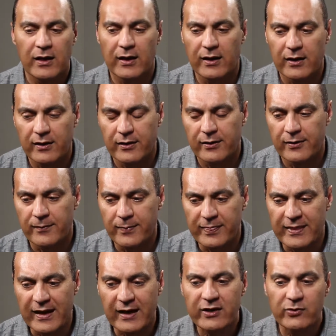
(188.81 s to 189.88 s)

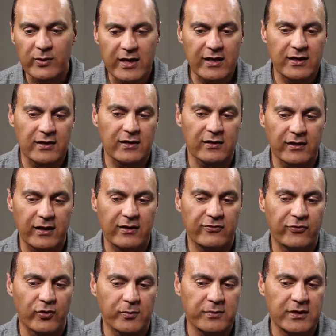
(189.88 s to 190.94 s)
That created a link
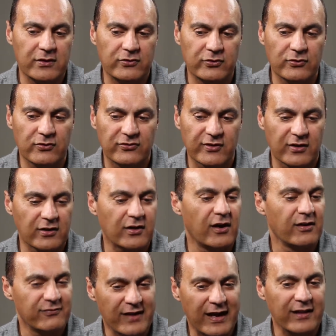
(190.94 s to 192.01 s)
for me to
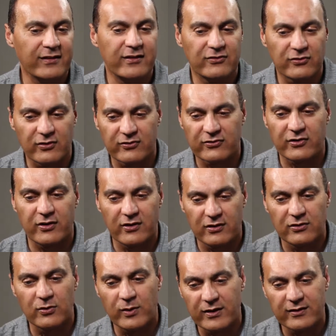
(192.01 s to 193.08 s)
Silicon Valley, so I started
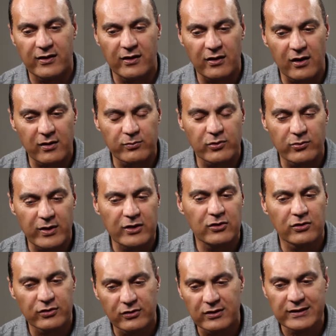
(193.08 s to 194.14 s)
going there a lot more
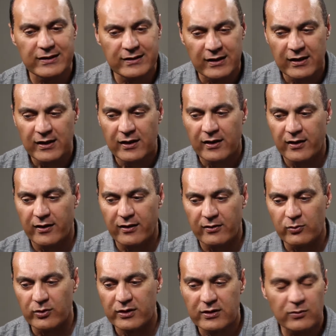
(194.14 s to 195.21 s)
regularly,
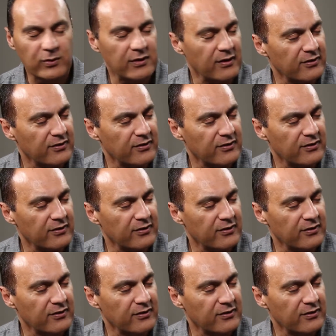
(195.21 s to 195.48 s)
working with